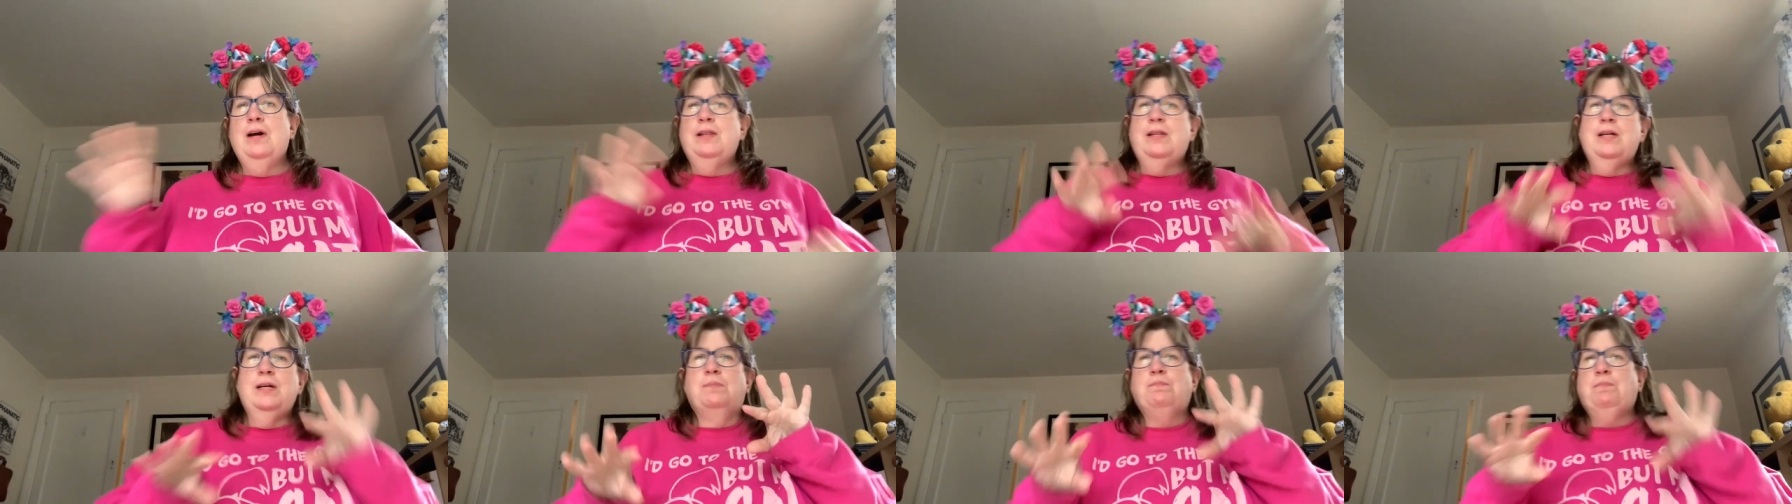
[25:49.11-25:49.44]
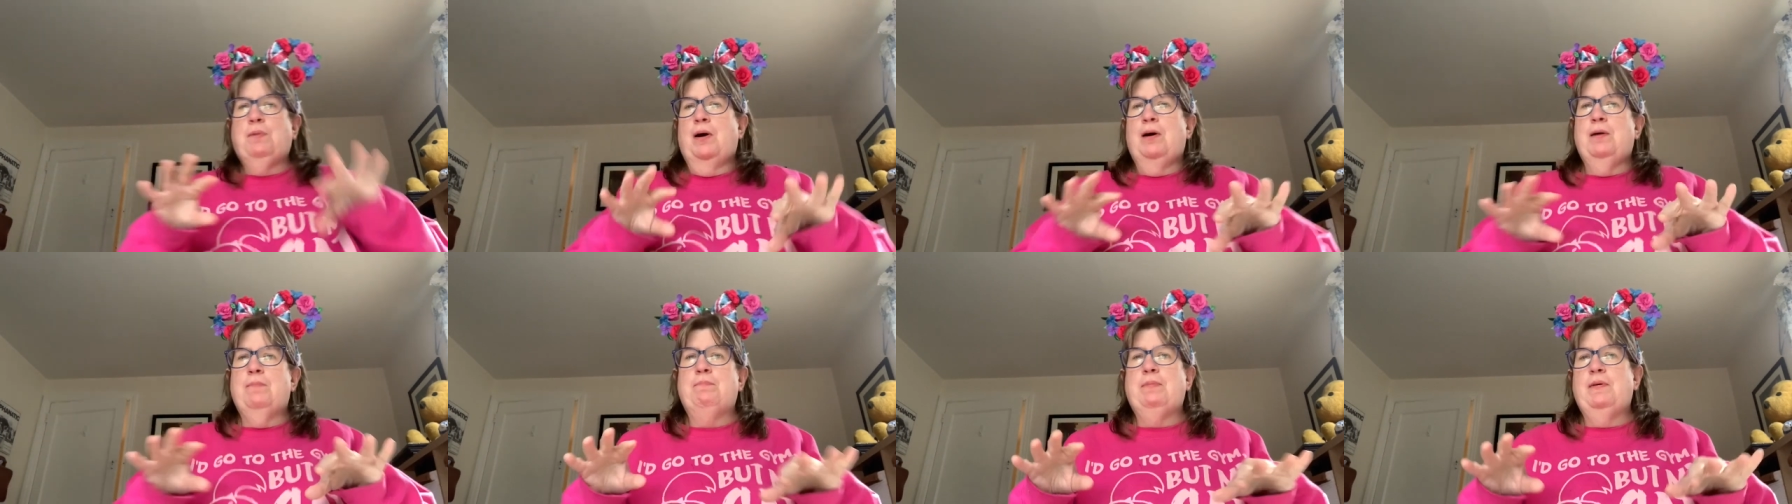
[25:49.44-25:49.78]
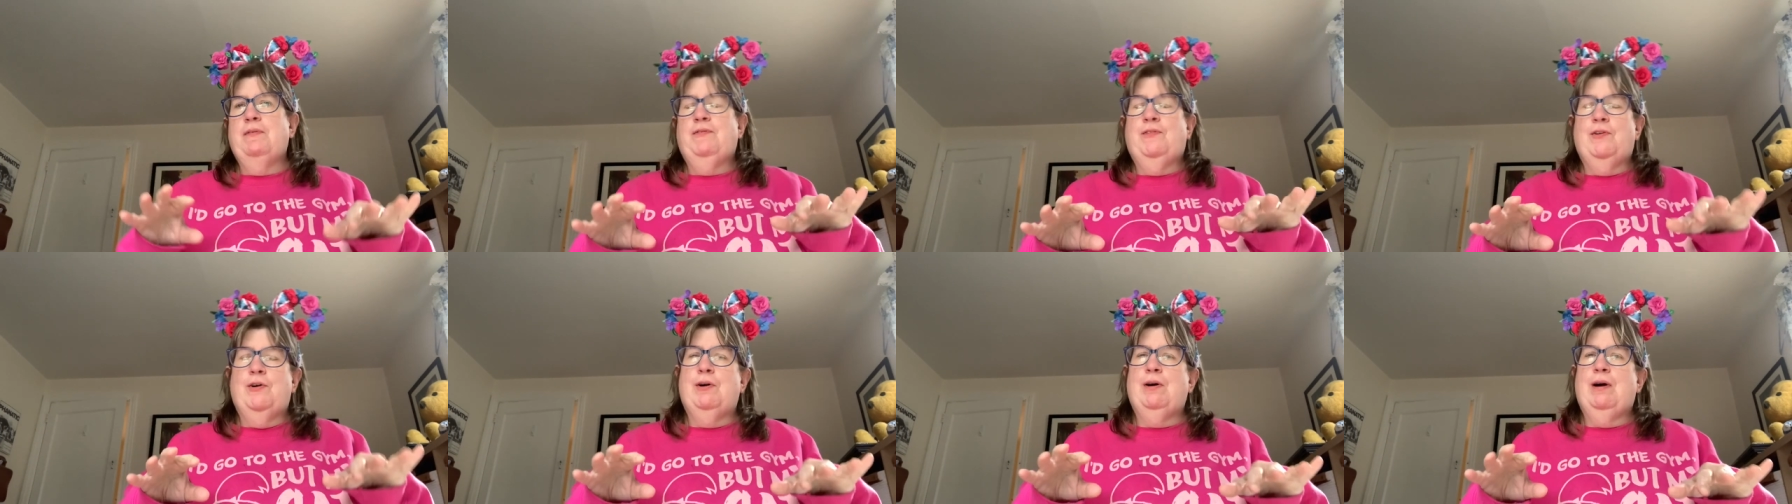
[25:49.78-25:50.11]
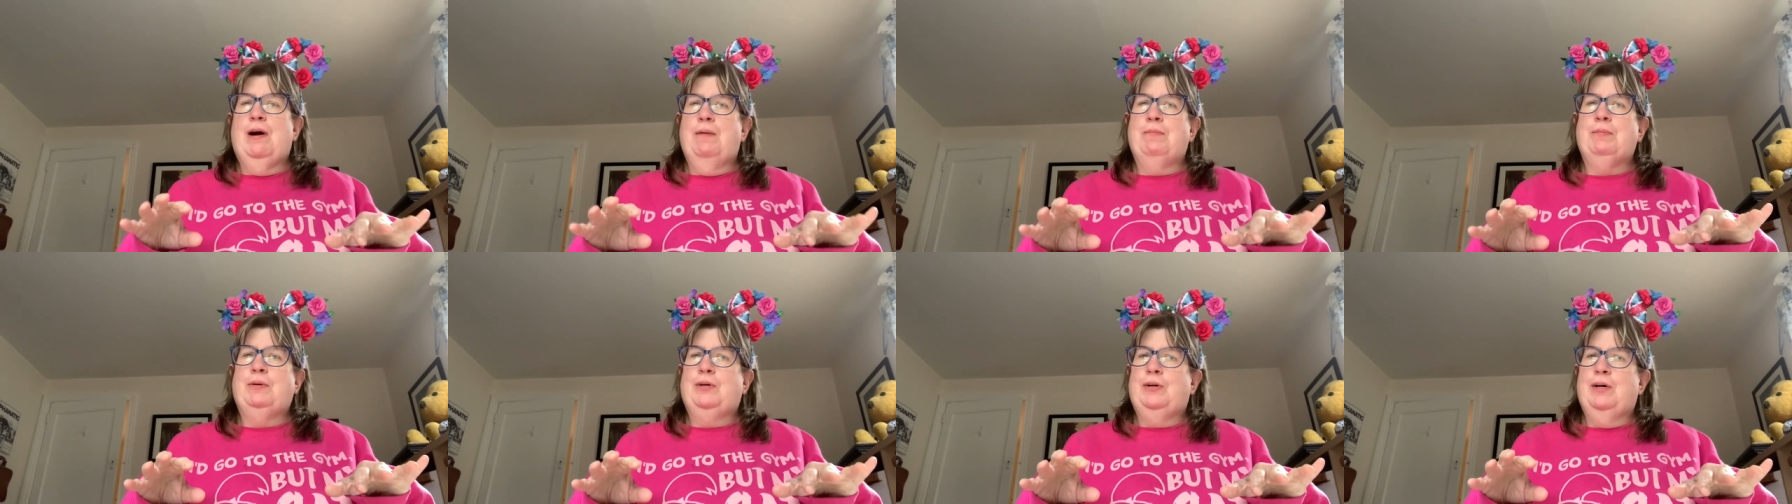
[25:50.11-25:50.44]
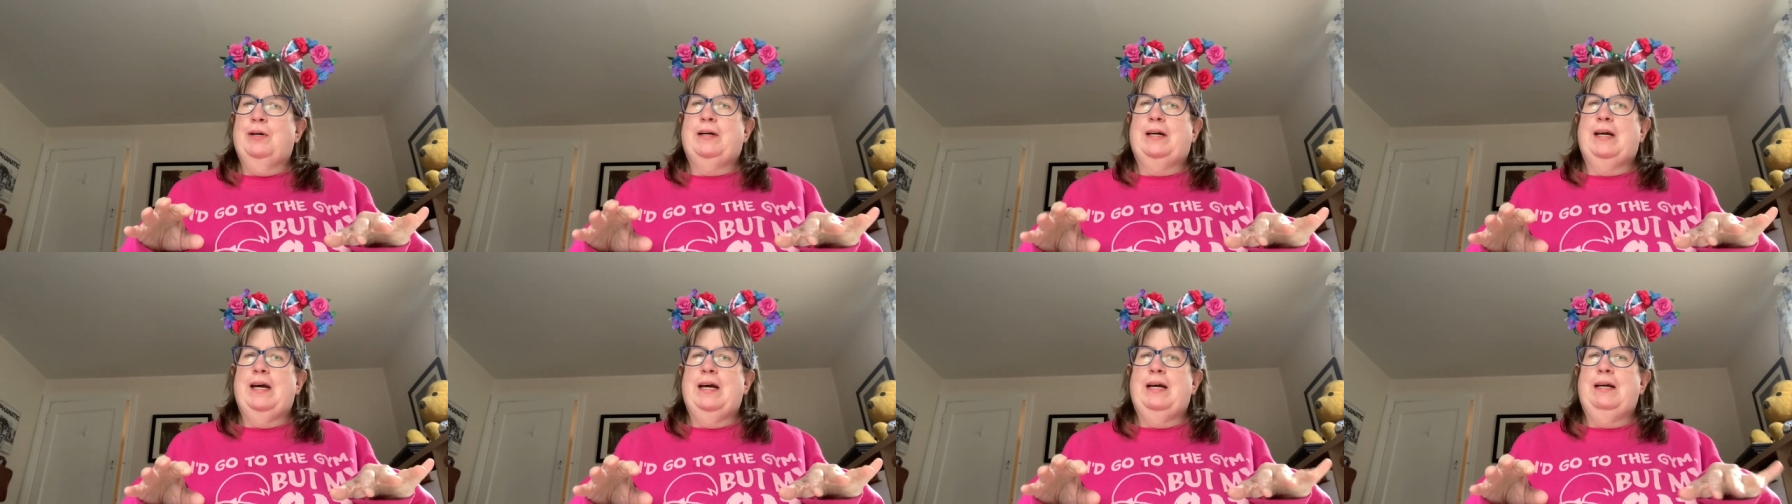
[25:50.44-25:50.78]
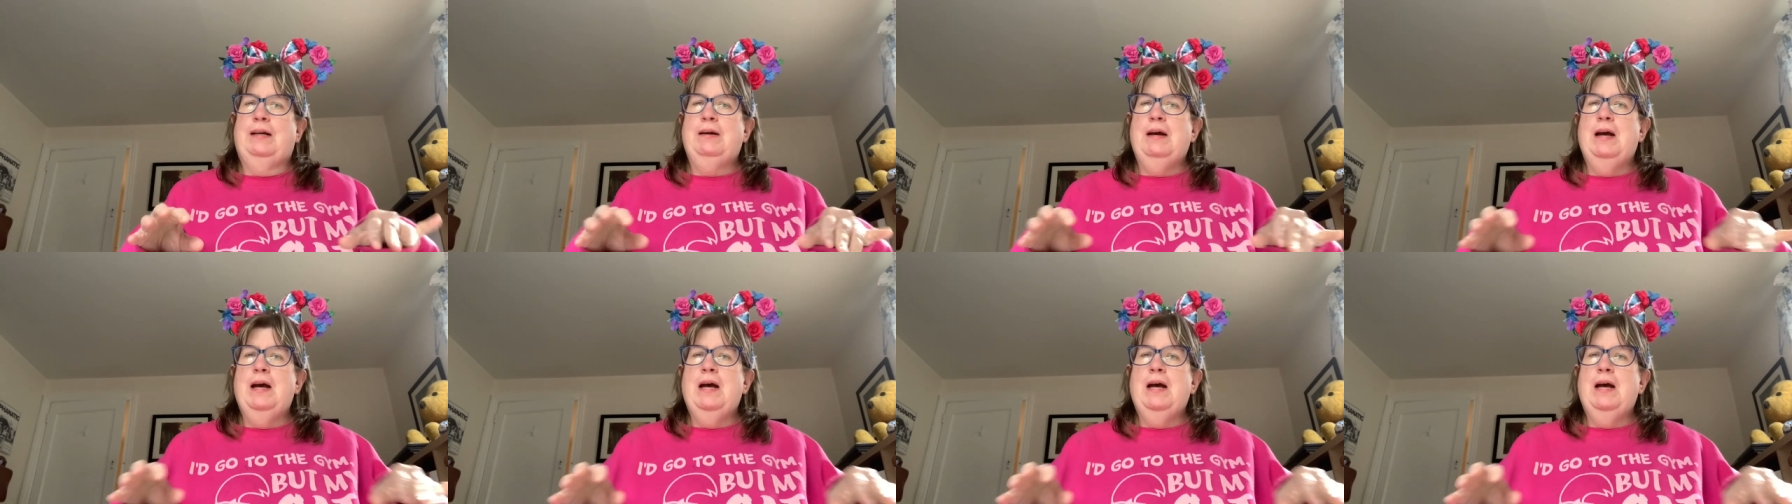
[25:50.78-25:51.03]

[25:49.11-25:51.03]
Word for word: this part before I'm cooking